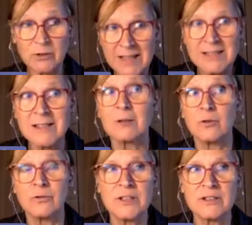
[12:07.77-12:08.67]

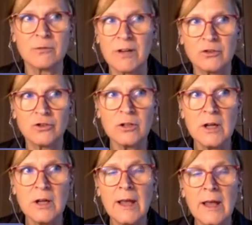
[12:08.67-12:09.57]
inside of this structure,
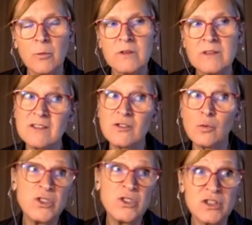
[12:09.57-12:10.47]

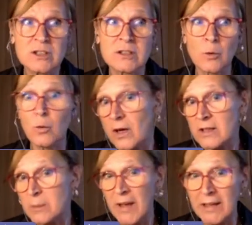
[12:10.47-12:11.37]
which is
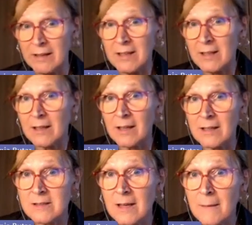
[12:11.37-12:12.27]
quite demanding,
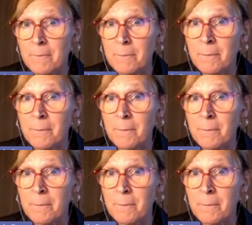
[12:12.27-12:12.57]
let's say.